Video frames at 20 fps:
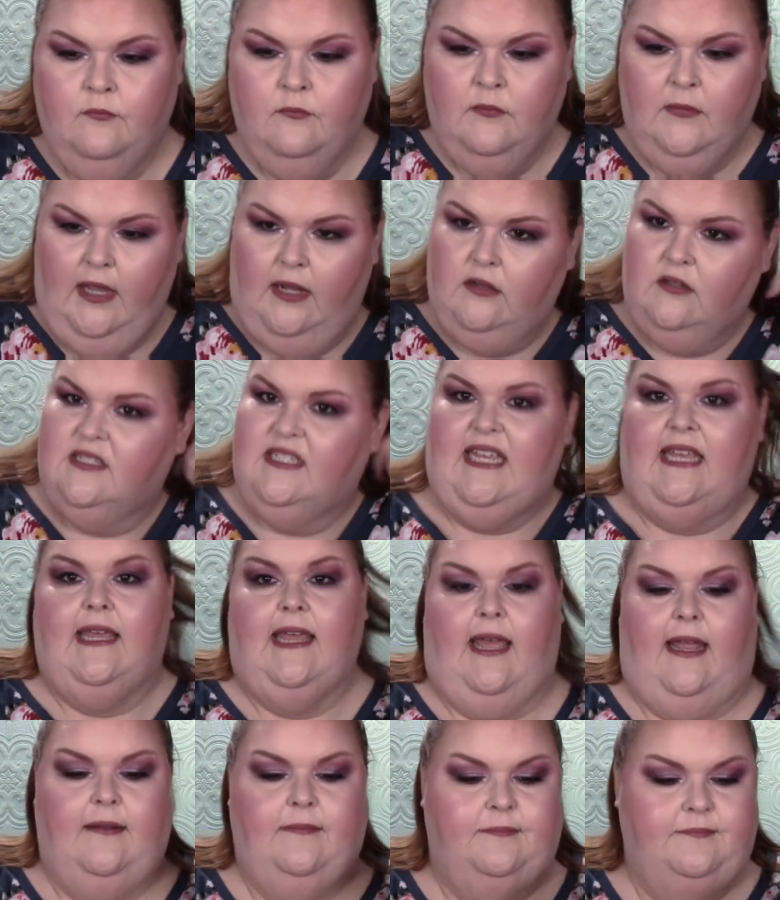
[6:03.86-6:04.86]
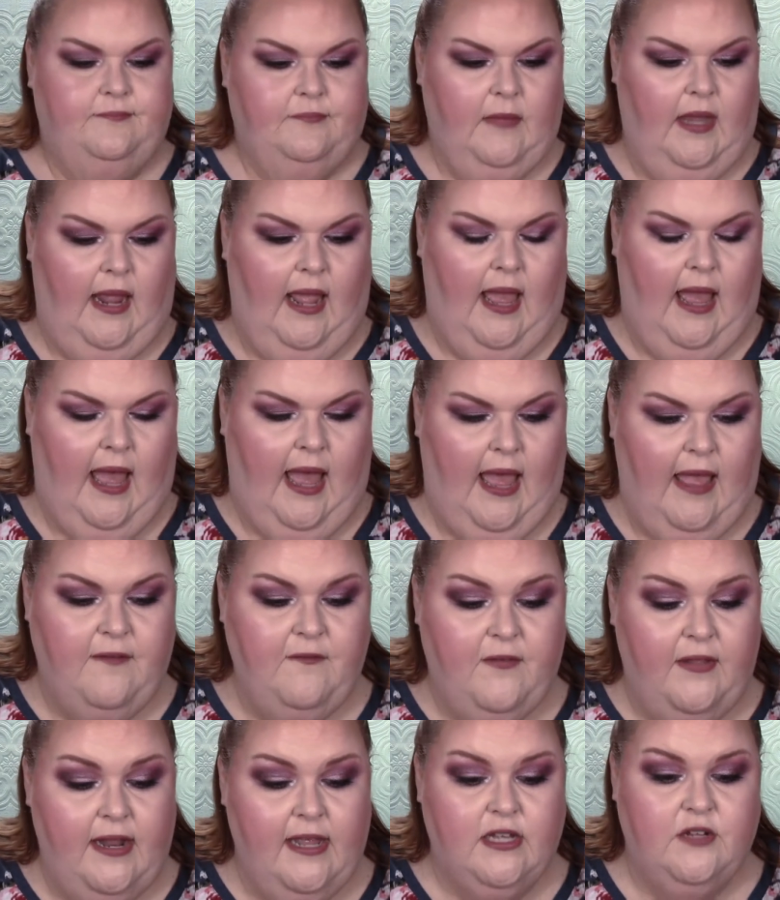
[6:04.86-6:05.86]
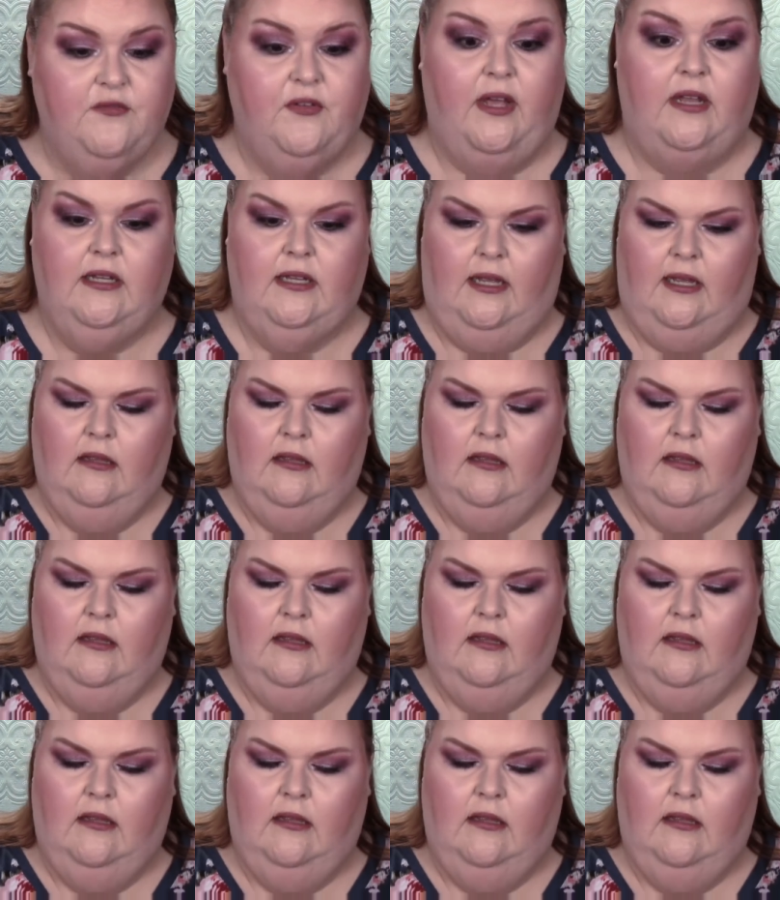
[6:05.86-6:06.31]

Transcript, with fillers: it'll sink in. I finished, finally,